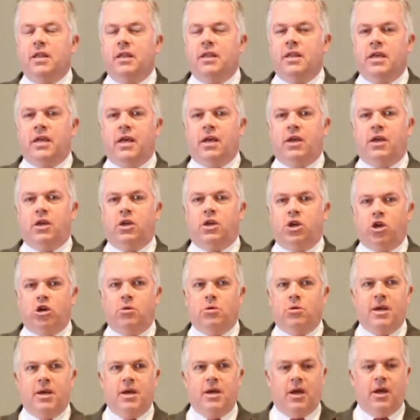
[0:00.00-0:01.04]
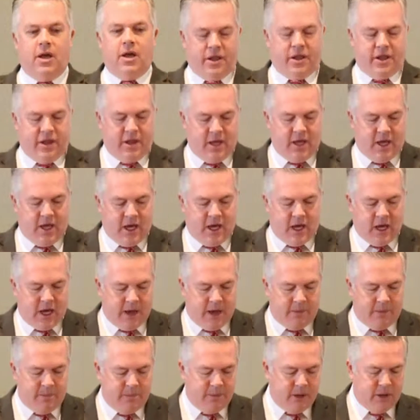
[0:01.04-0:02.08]
the, human,
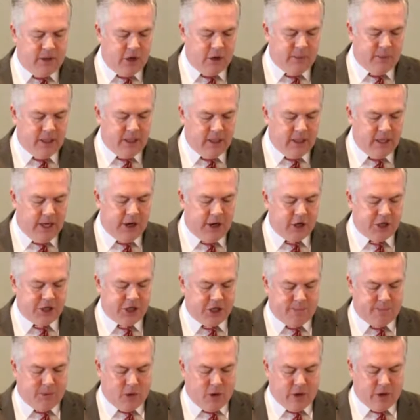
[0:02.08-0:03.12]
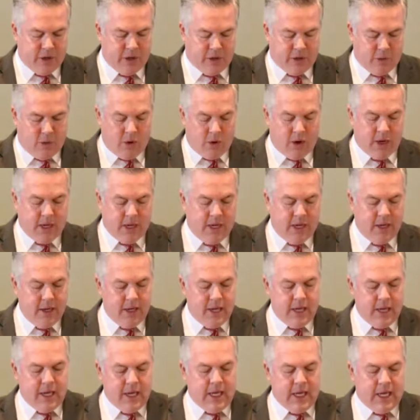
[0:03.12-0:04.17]
um, the human leadership or authority,
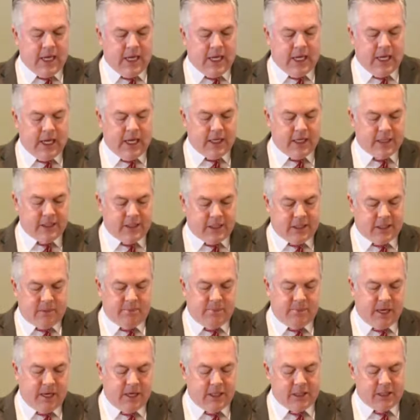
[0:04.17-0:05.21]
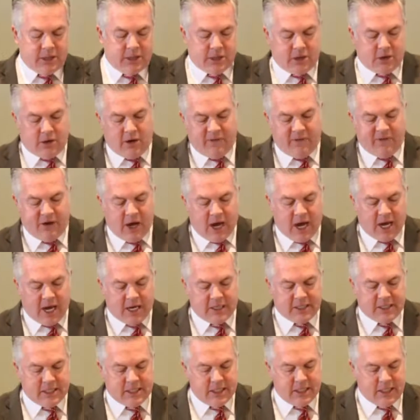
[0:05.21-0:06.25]
he is the minister of
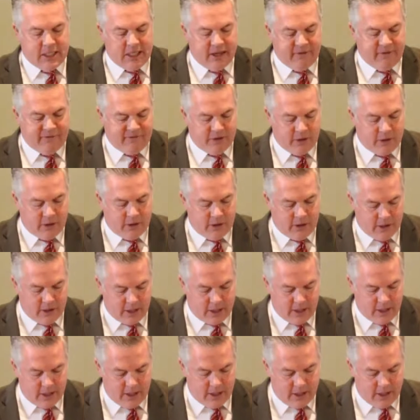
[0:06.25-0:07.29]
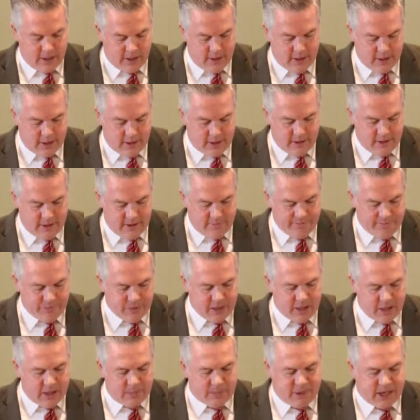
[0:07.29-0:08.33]
God to thee for good.
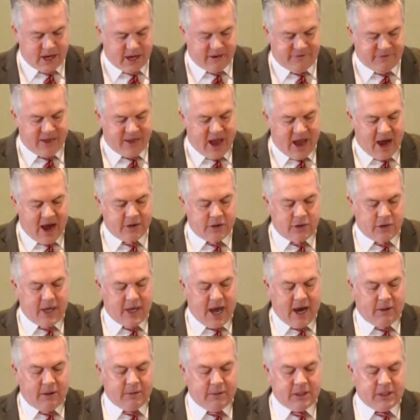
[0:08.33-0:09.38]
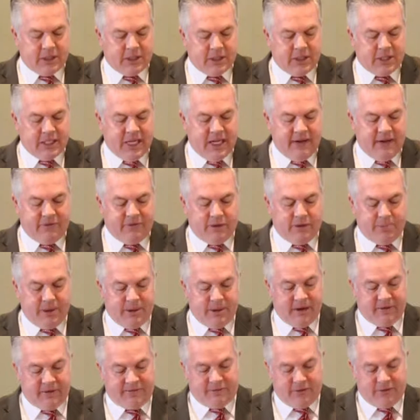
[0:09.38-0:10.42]
But if thou do that which is evil,
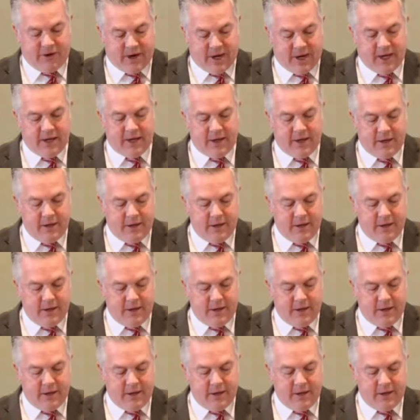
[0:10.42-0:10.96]
be afraid.